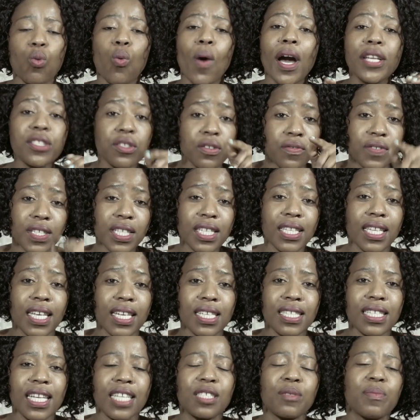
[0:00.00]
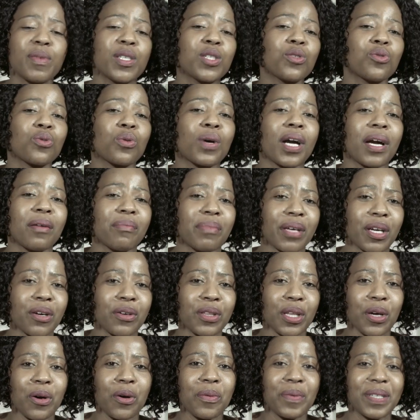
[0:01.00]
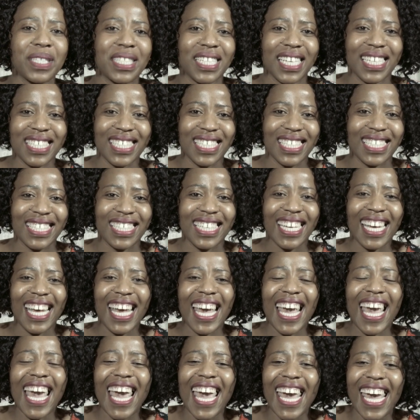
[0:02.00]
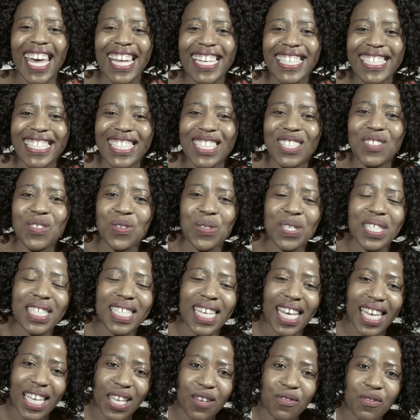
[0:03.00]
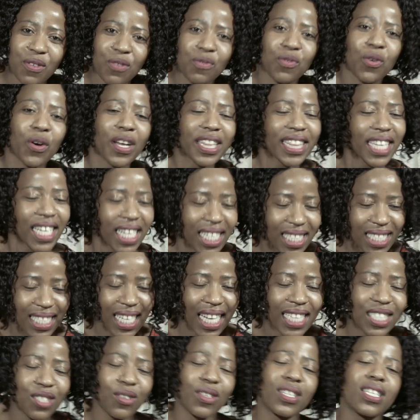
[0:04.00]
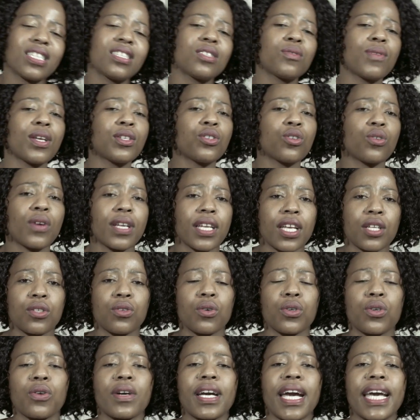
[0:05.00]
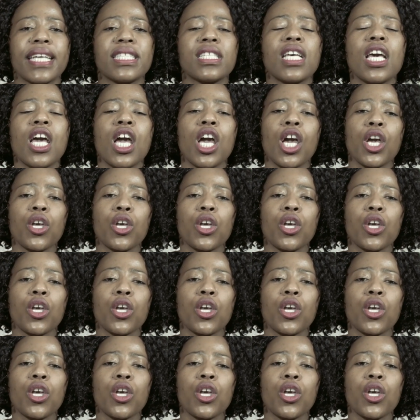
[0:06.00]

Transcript: Once you've seen the results, please do come back on the comment section and do say if you've got the results. So this is what you're gonna do, you guys.